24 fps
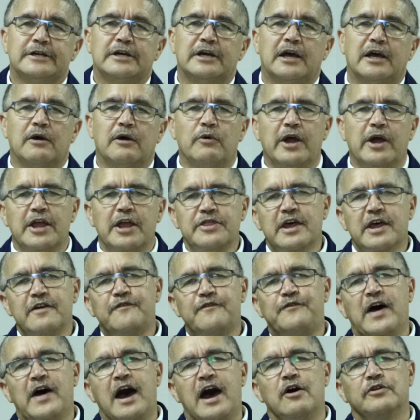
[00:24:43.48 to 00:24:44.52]
And when they
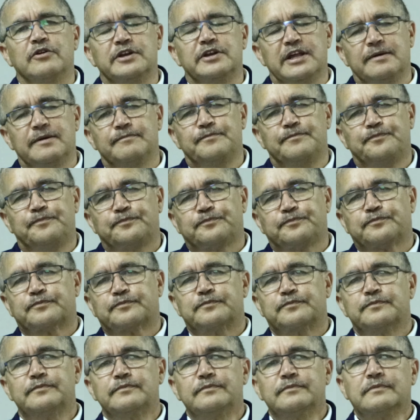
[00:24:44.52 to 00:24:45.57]
found Him
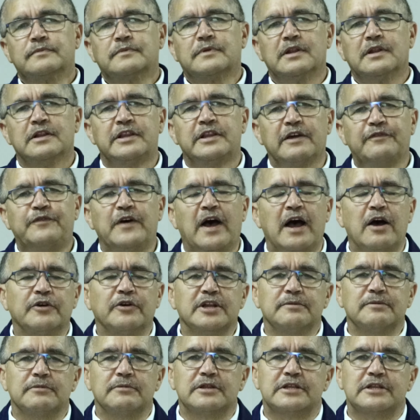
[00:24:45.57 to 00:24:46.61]

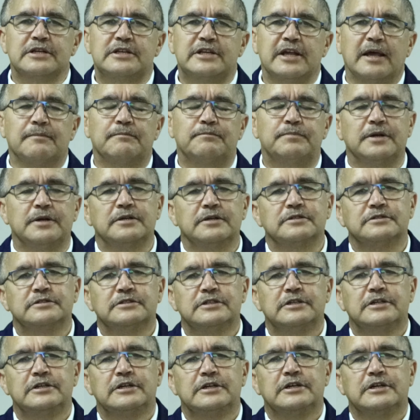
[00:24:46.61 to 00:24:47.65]
in the temple.
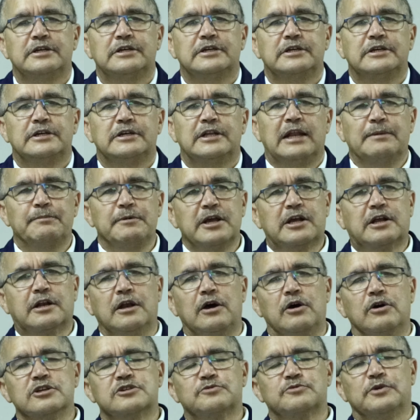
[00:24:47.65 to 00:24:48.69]
Let me
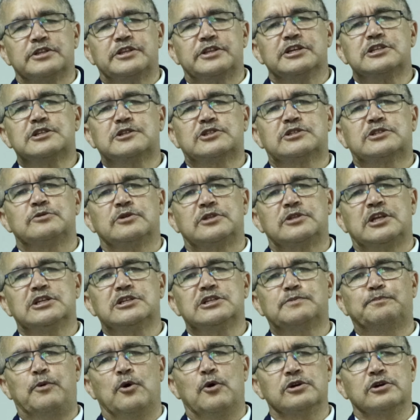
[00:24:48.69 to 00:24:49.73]
close with this
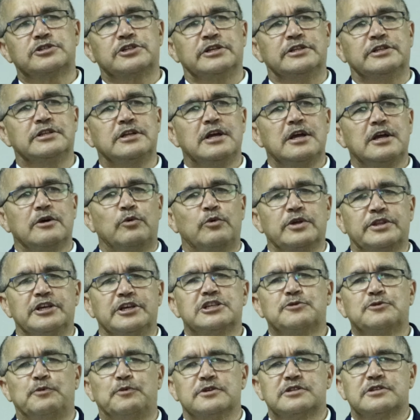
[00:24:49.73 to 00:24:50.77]
portion, with
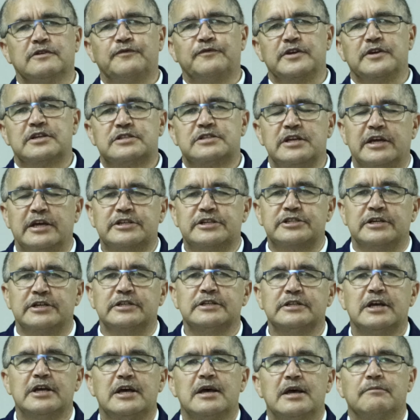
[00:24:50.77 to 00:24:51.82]
this specific section,
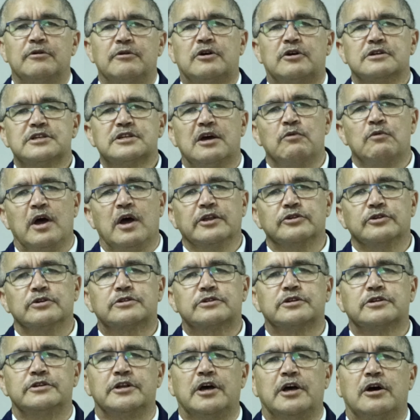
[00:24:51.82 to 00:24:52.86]
because I want you
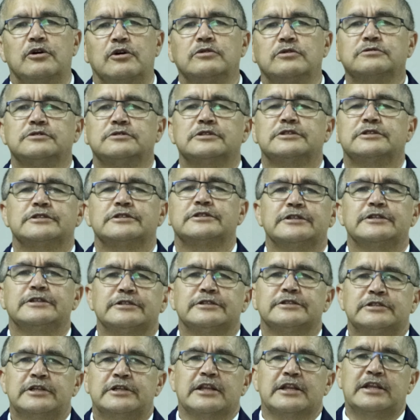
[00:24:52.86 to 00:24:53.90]
to know
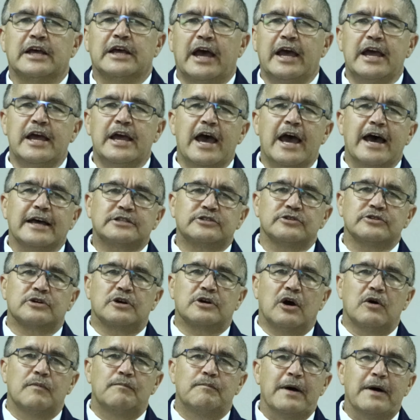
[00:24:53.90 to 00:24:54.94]
that they had to
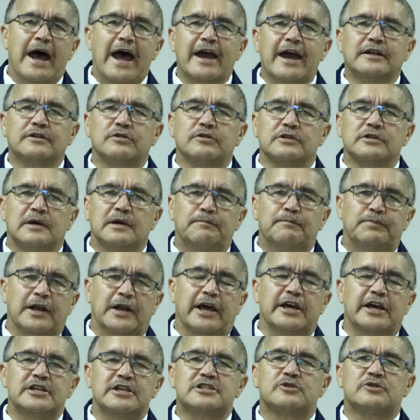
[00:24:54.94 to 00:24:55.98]
go back to the
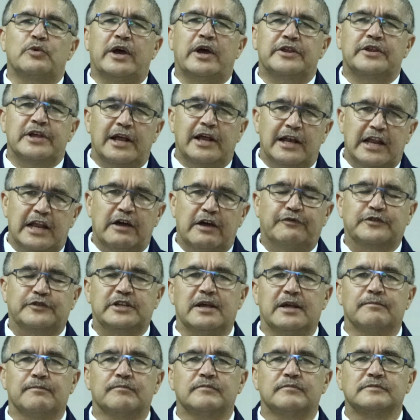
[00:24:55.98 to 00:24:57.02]
place where they left
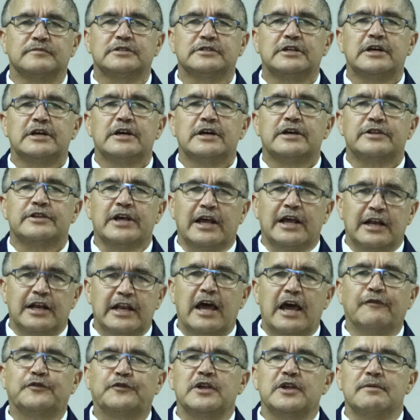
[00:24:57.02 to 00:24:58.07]
Him. They
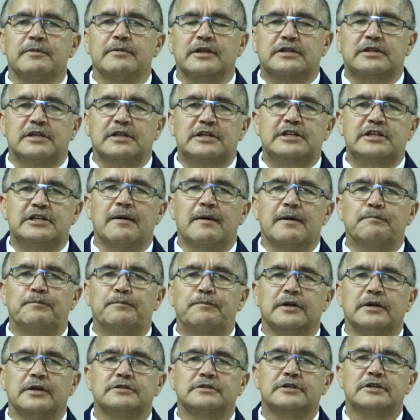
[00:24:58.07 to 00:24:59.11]
left Him at the
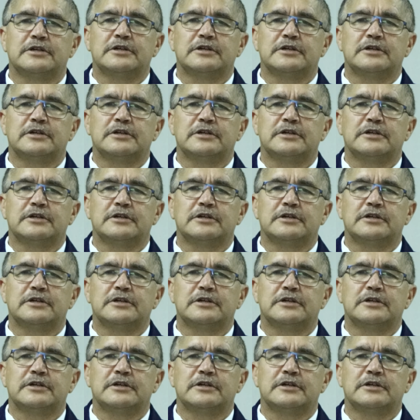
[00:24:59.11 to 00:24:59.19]
temple.